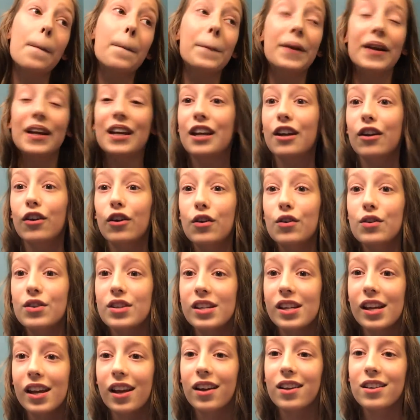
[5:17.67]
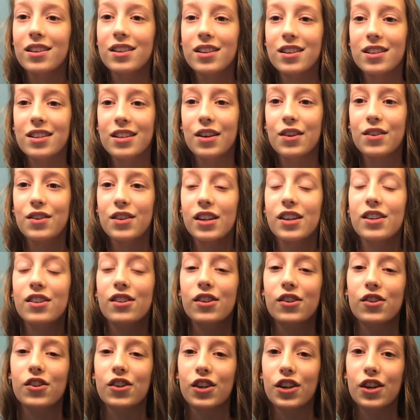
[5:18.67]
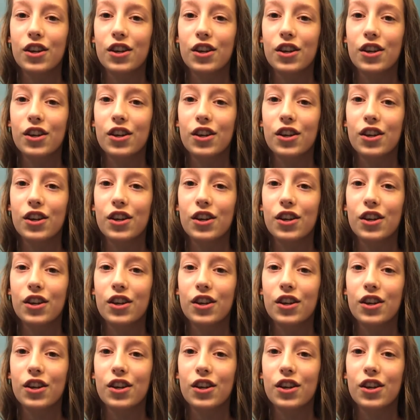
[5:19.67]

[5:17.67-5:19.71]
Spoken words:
Big Hero 6, because that was like such a